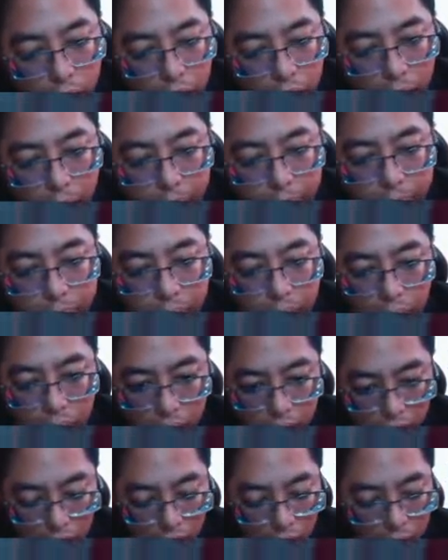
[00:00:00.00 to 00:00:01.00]
up
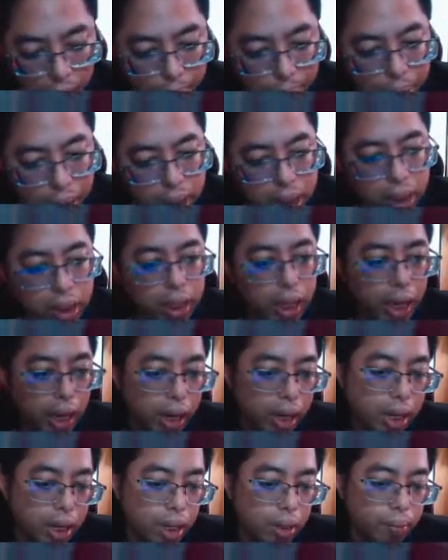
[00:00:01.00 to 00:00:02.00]
and meet the
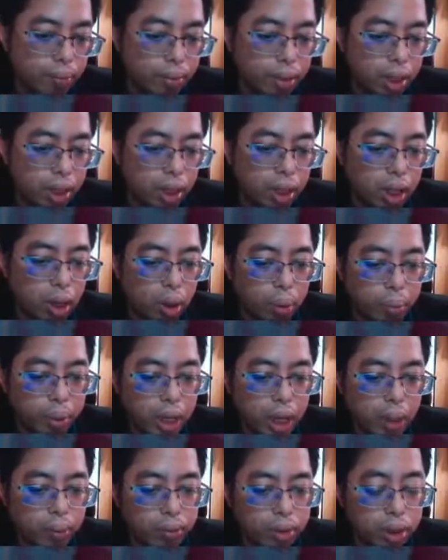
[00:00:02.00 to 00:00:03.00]
egg, now it
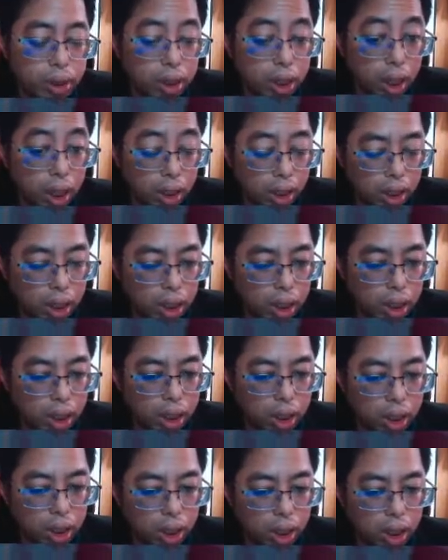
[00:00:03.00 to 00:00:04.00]
becomes
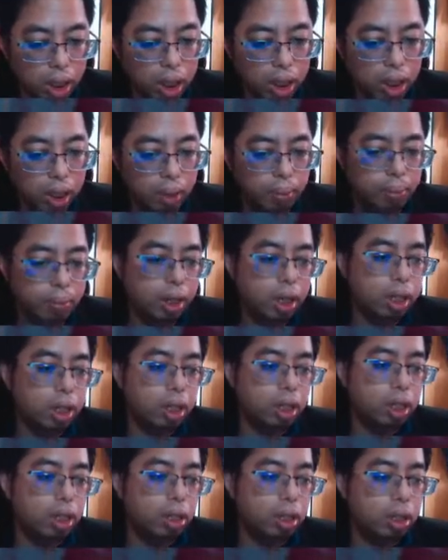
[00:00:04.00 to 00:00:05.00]
a
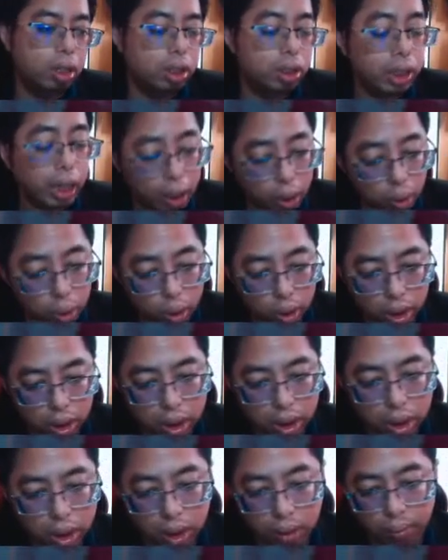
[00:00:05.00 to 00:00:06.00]

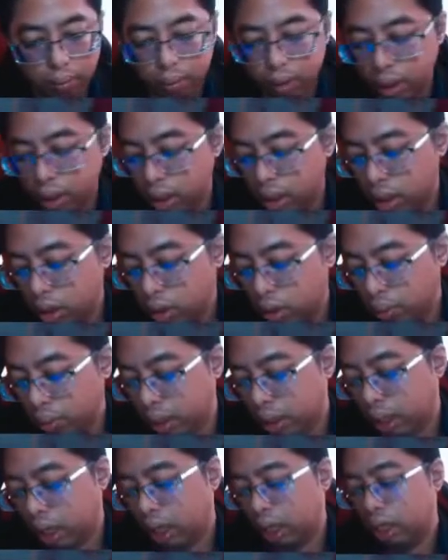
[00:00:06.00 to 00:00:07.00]
zygote. So
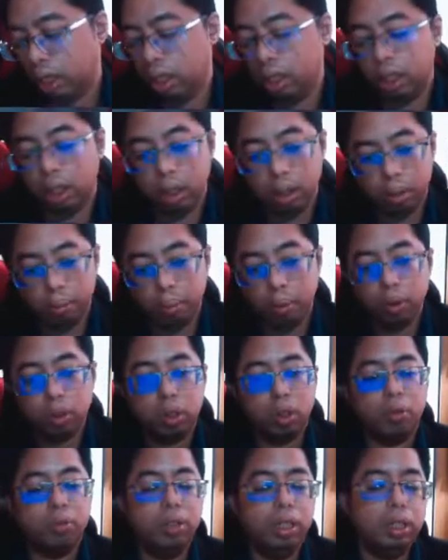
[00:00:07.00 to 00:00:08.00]
mean that both
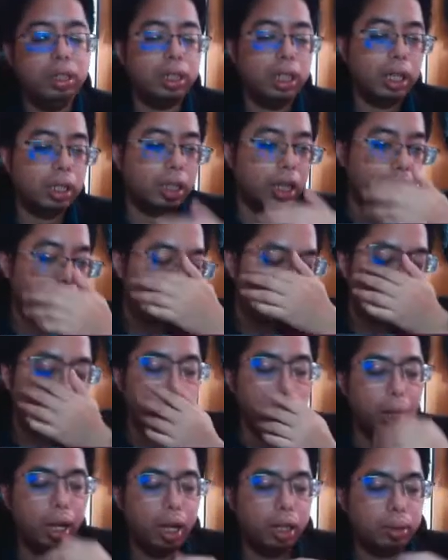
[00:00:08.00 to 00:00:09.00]
of these cells have
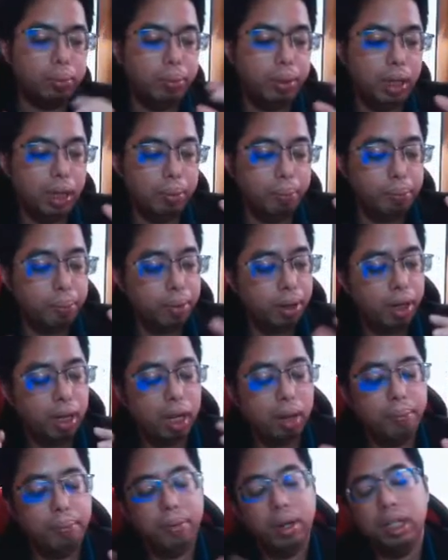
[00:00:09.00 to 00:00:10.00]

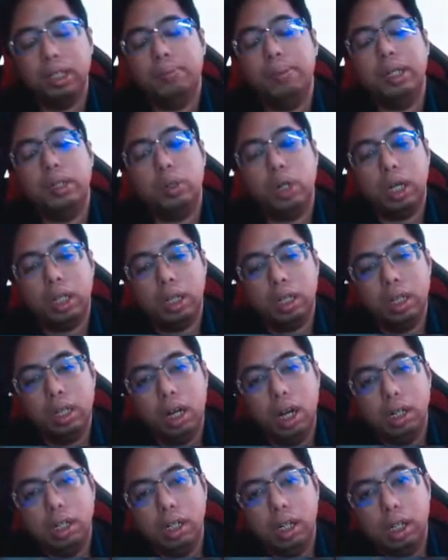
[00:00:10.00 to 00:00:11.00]
met together.
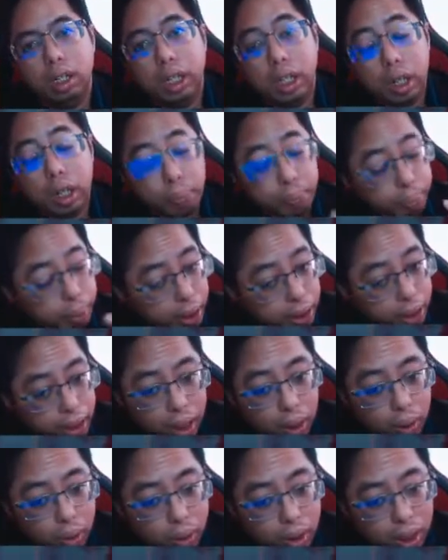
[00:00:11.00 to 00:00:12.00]
They are complete
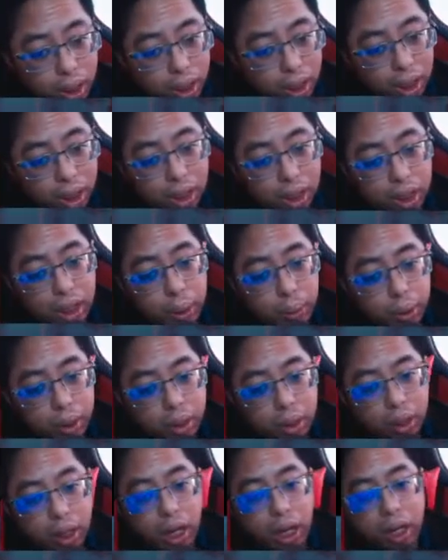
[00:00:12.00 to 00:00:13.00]
now. They will
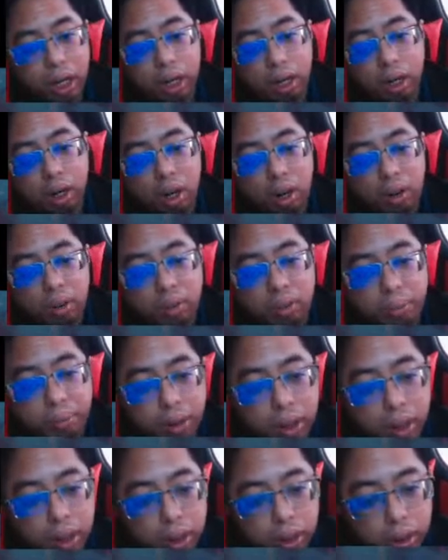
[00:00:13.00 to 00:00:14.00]
create a lot of
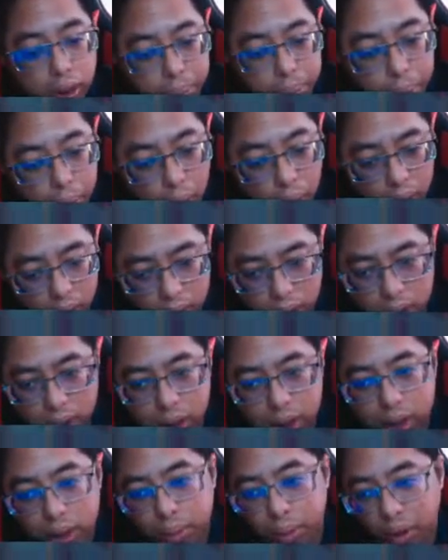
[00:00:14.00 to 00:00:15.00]
spores,
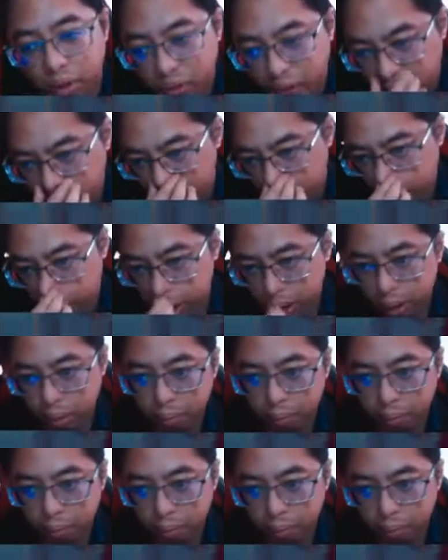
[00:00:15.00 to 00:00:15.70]
sporophytes.